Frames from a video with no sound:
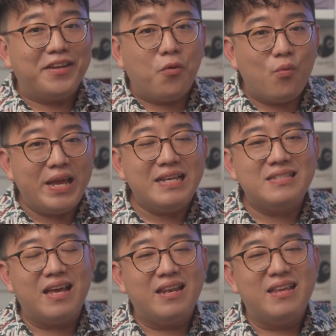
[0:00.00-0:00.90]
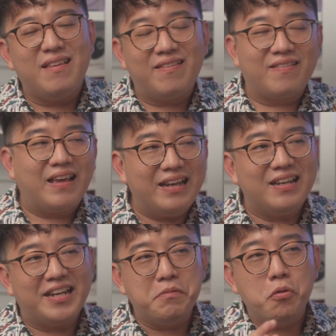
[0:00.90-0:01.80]
the wings that is kind
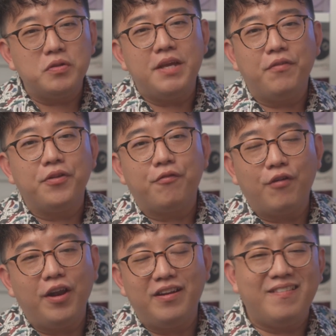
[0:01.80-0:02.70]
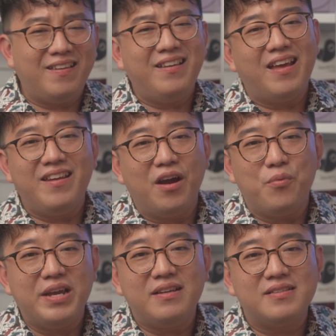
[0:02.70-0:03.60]
of like the motif on the front. They say that they are
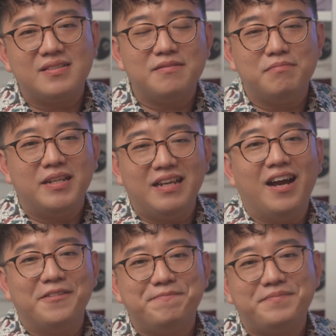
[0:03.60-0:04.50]
wings, but yeah.